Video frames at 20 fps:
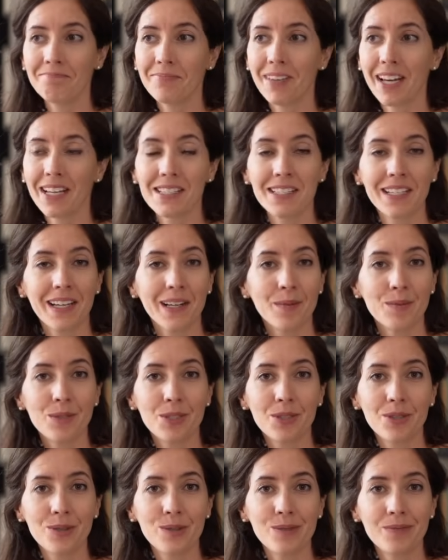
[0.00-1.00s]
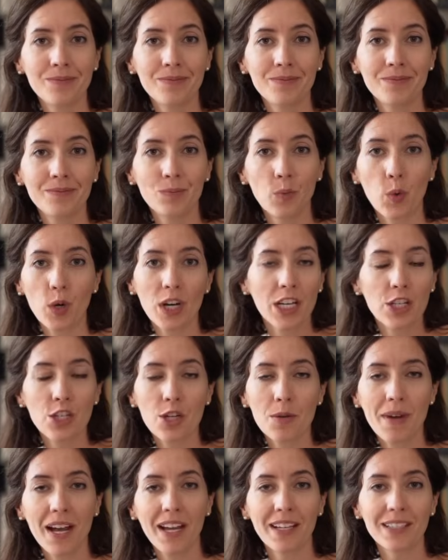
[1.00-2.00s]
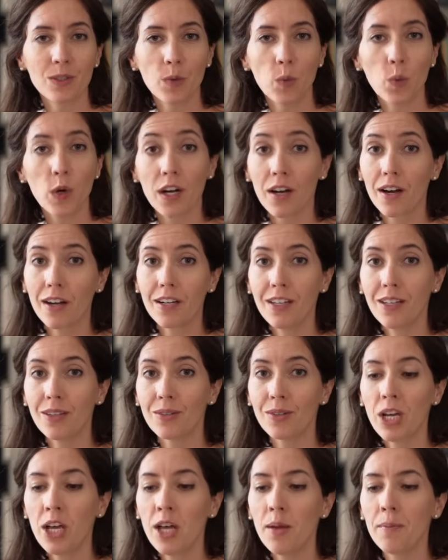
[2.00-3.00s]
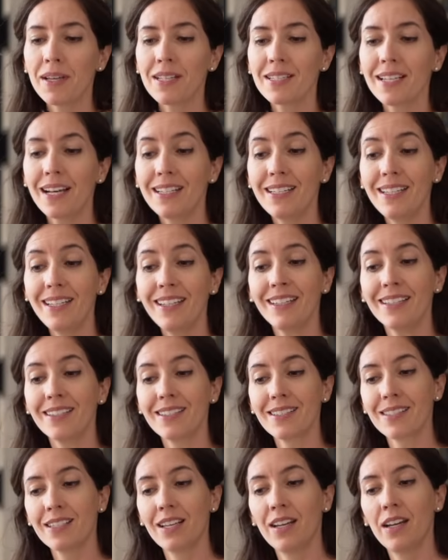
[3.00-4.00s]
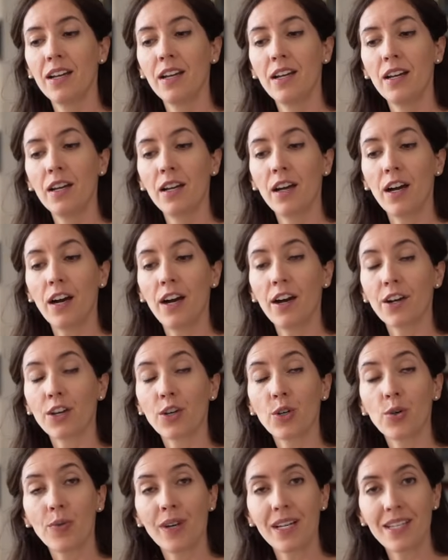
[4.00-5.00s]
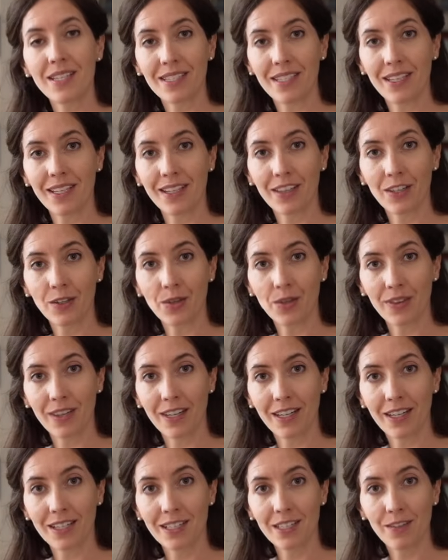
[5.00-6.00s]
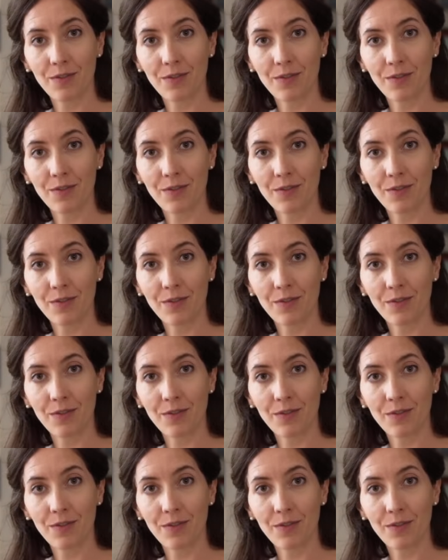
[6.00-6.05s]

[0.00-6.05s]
has time to work in your mind, work on you, because ideas are crazy little things.